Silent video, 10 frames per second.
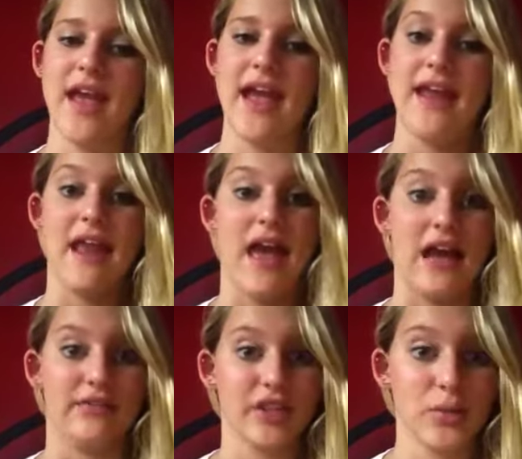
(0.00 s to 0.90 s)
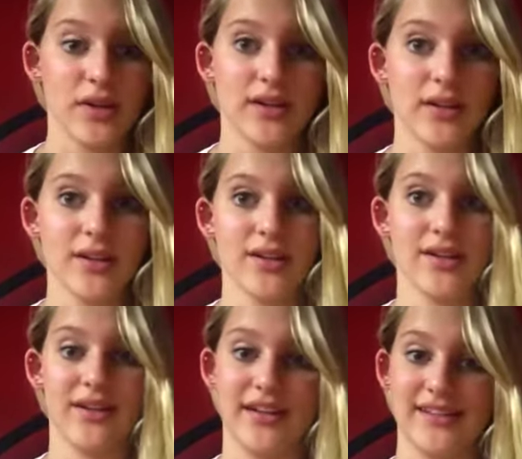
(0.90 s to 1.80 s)
and everyone
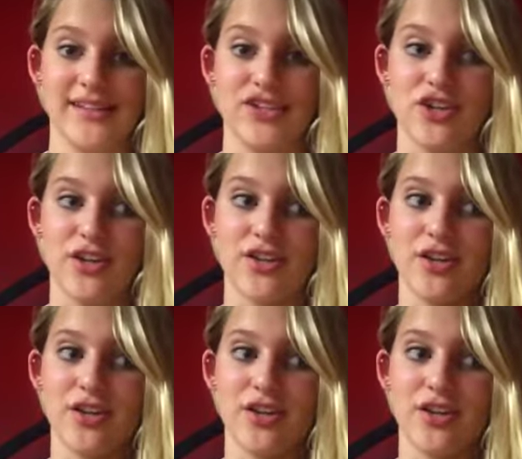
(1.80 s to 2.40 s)
kissed each other.